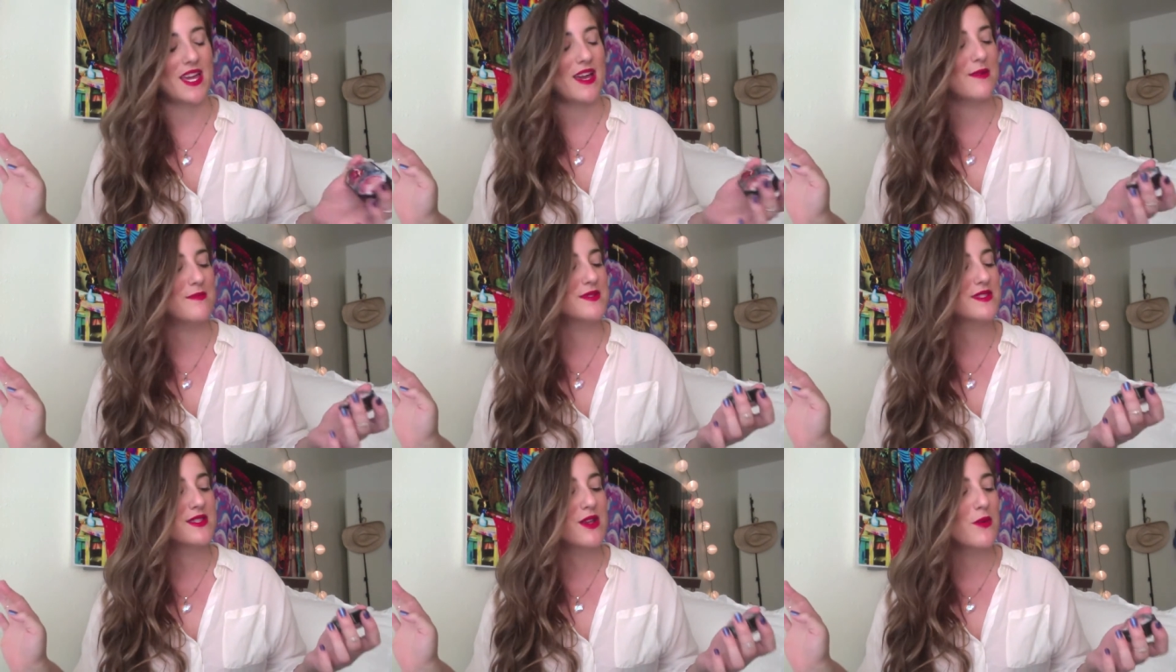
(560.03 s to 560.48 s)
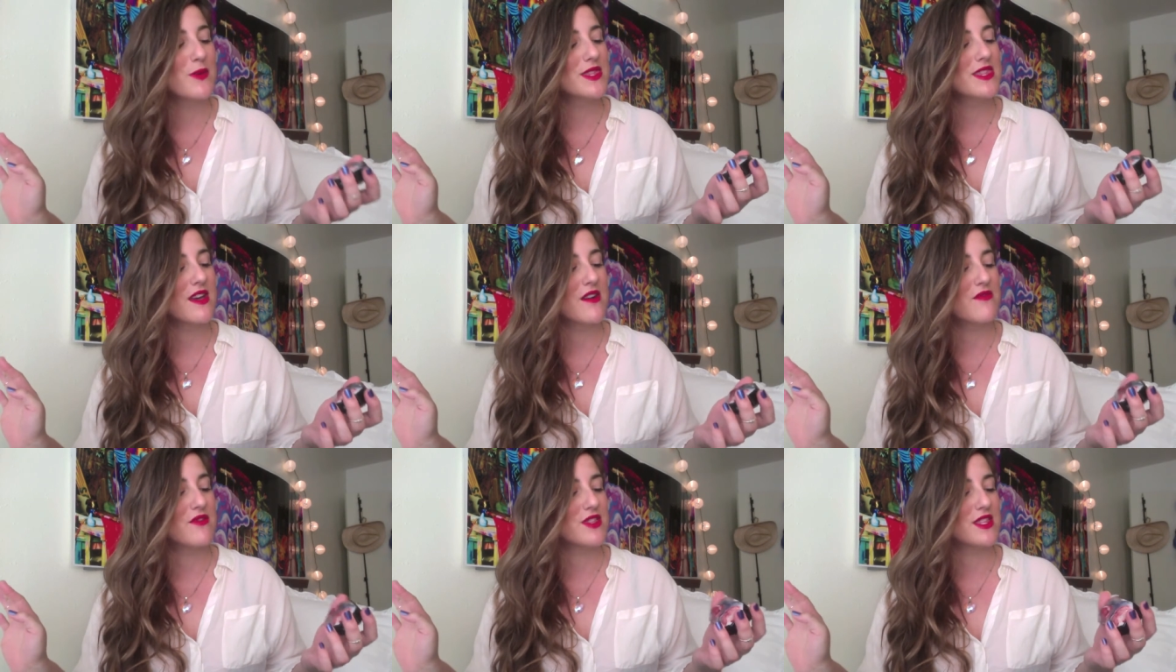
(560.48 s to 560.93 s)
I'm so in
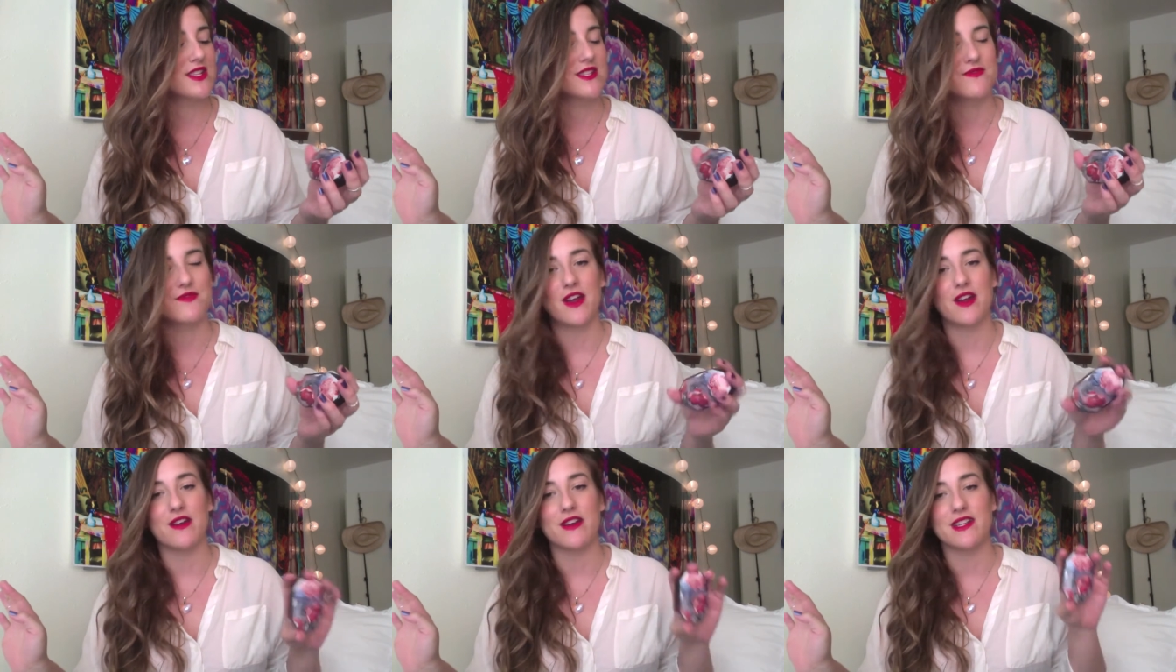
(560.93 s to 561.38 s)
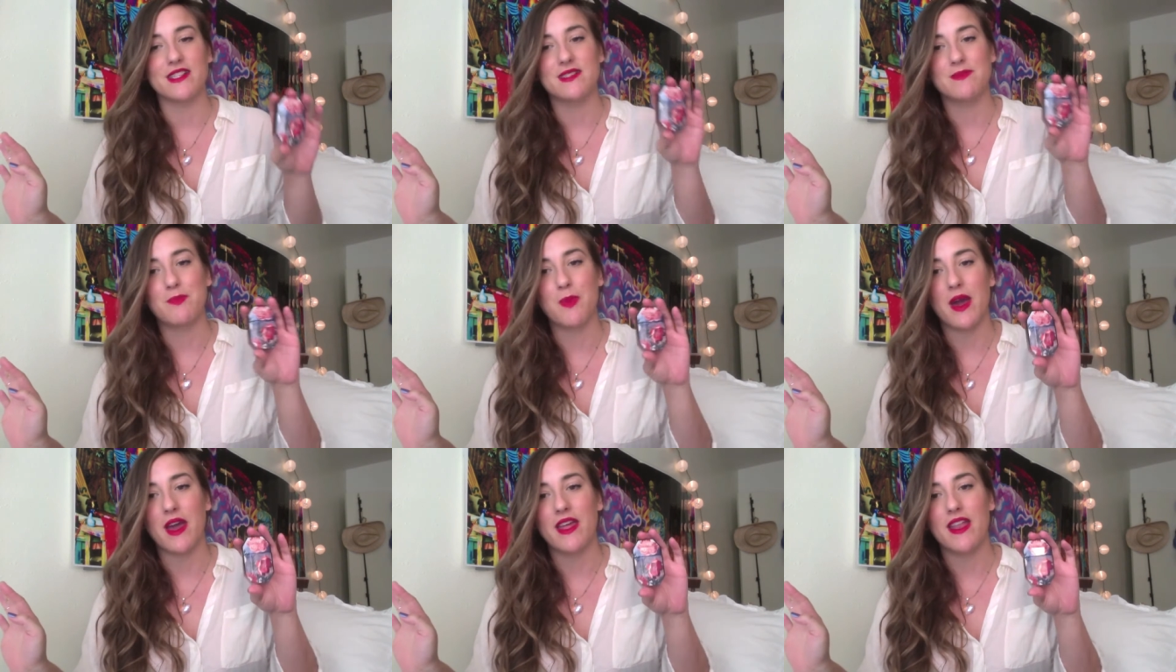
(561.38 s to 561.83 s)
love with this fragrance,
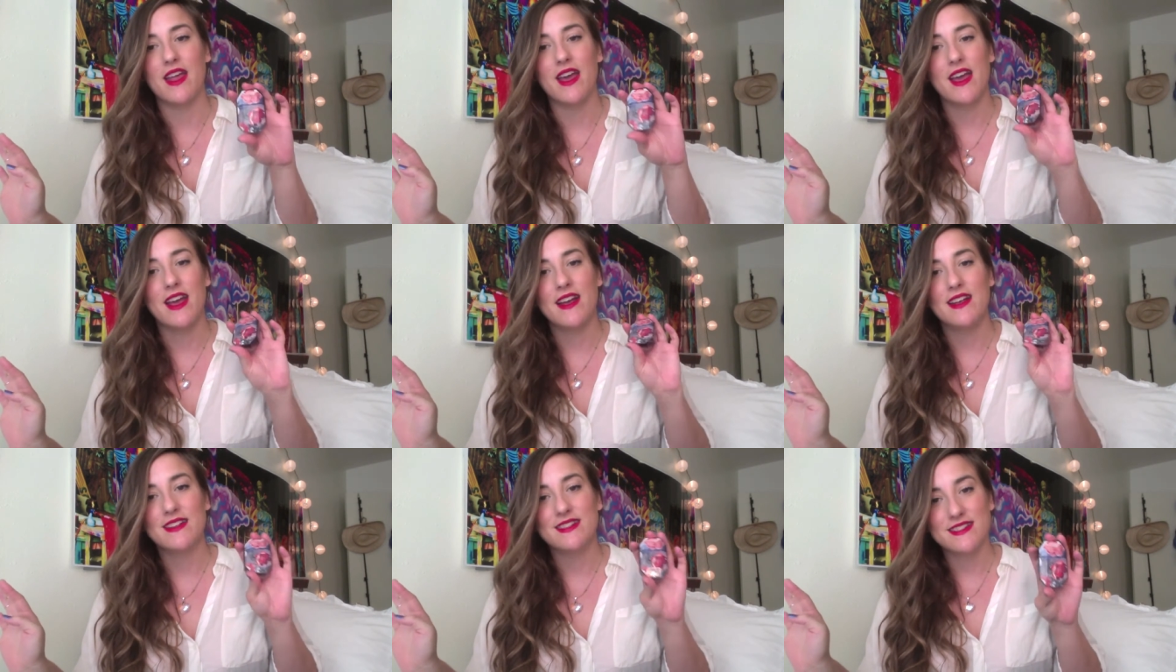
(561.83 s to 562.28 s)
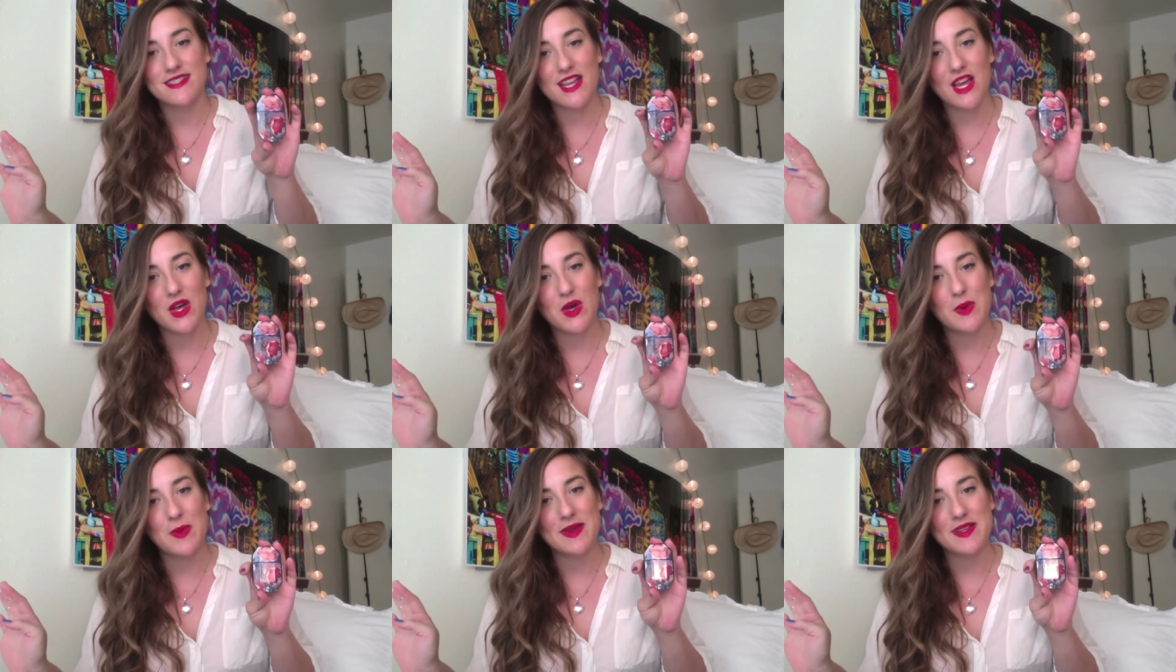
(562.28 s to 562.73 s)
but
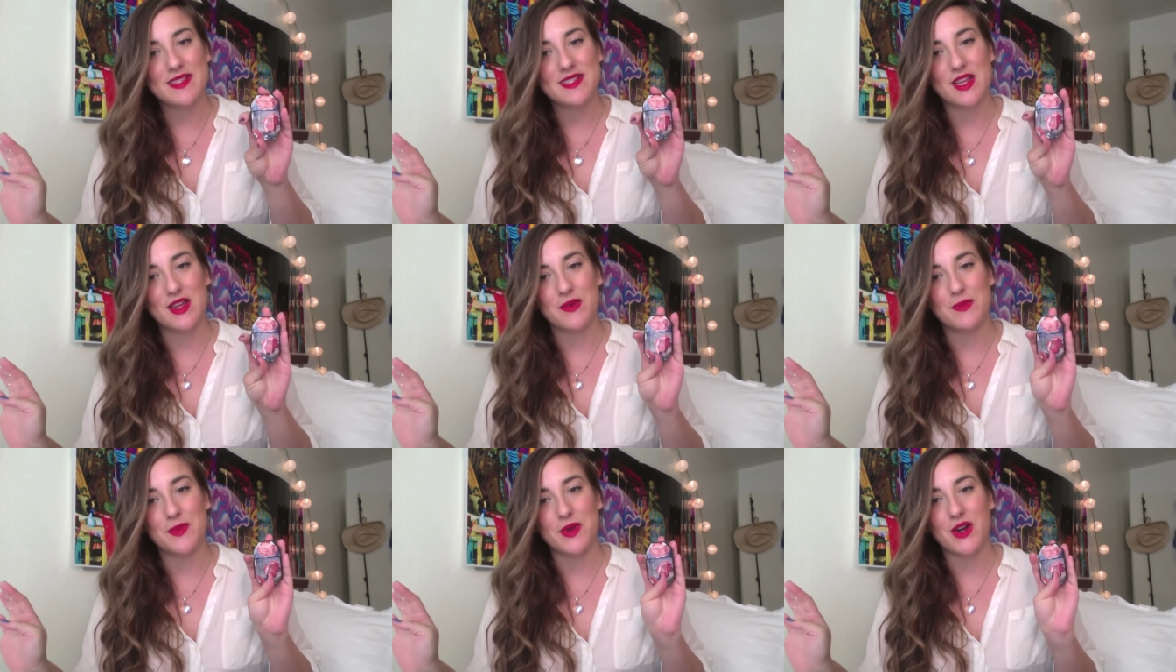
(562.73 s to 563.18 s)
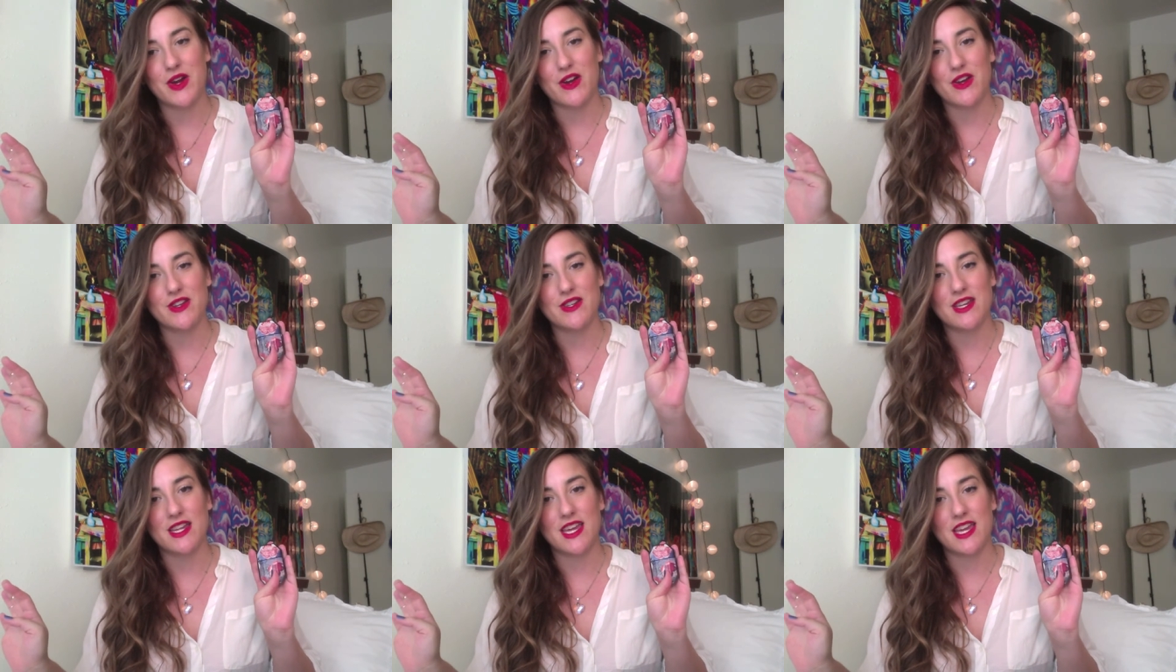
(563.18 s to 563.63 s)
Stella by Stella
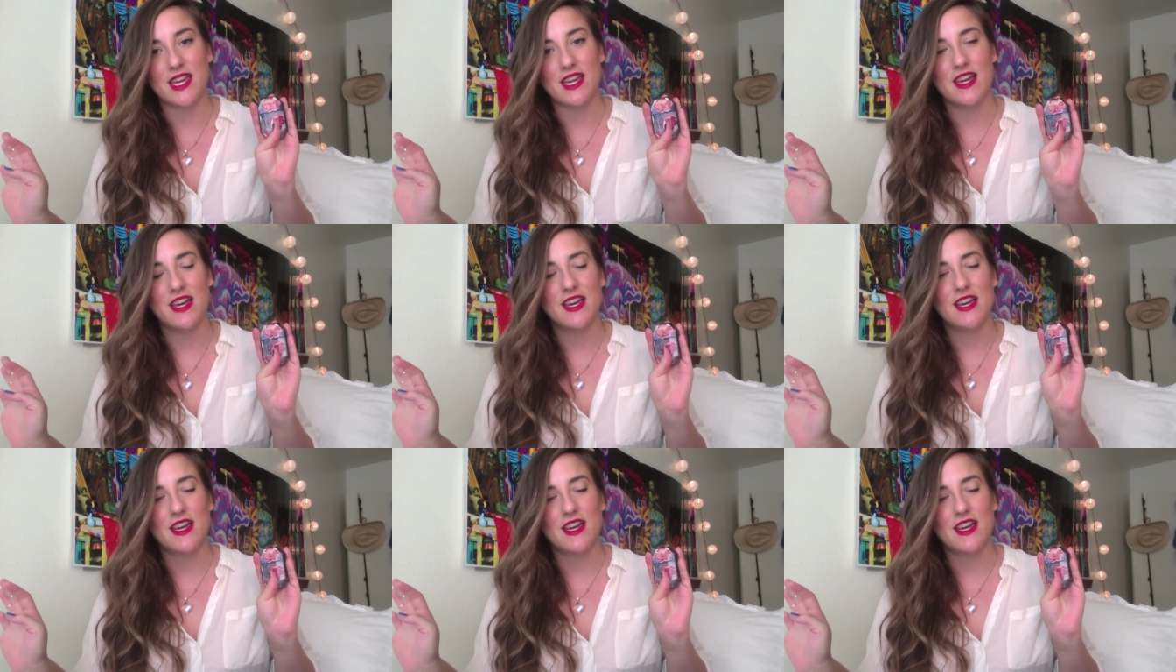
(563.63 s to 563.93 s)
McCartney,